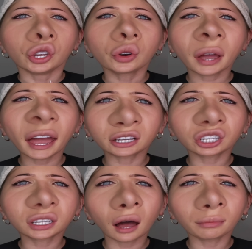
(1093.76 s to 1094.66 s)
you can't
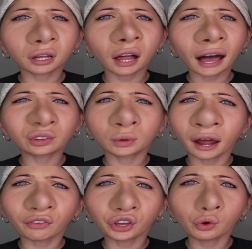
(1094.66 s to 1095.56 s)
just come to class
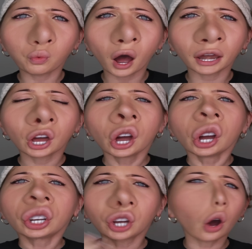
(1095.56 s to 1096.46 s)
whenever you want.
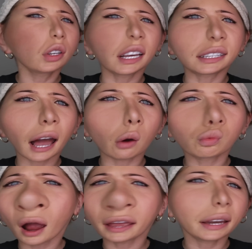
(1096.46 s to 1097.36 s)
Go sit
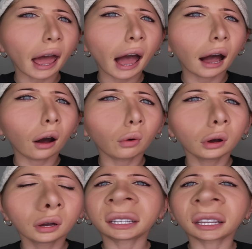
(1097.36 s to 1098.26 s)
down right
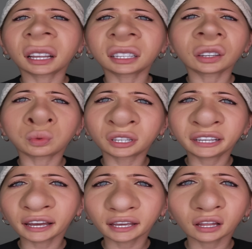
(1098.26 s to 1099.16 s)
now. He's like, this is
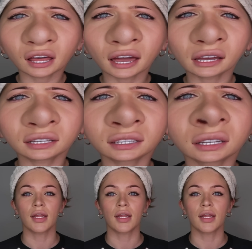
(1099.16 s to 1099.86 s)
ridiculous.